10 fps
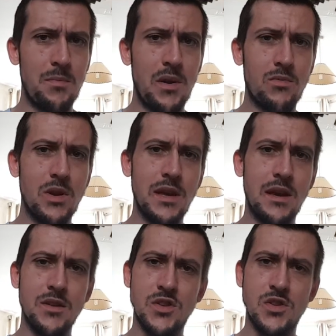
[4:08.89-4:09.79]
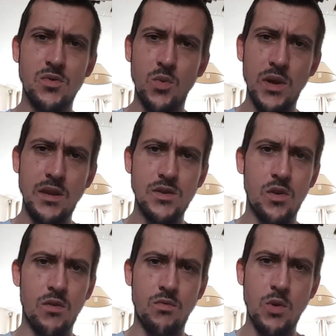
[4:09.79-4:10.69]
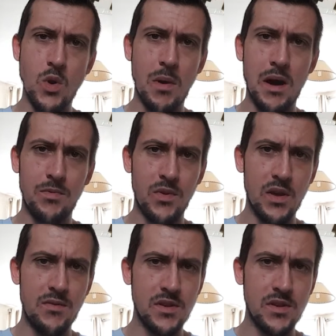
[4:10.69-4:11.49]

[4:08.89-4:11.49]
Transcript: That really kind of sweet sort of rhubarb flavour